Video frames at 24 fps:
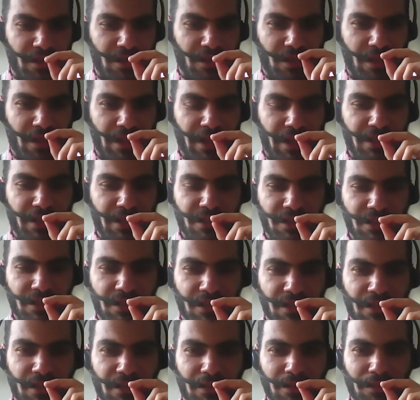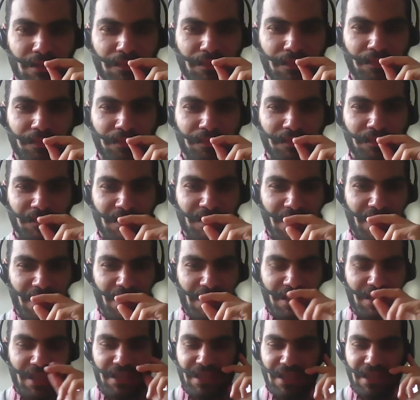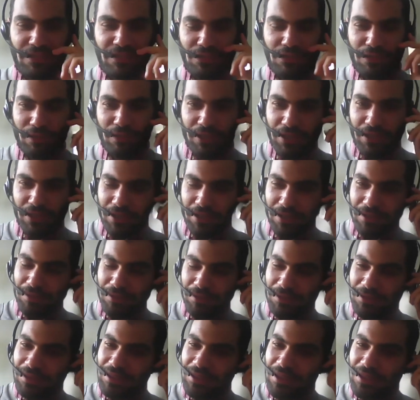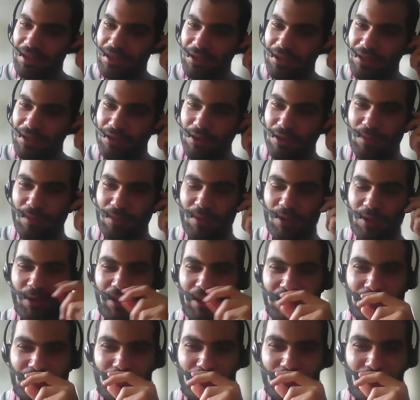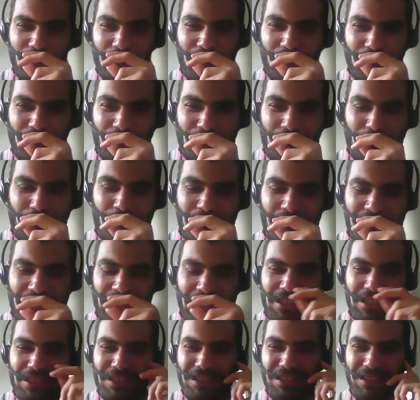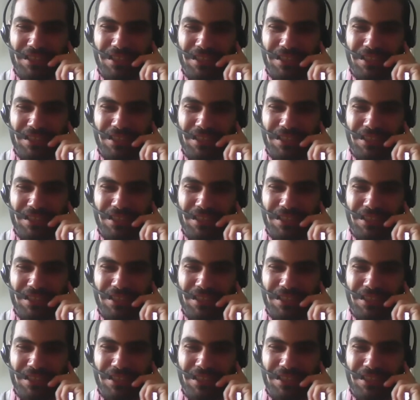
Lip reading: Alex. Teta, do you want to go more into the critics?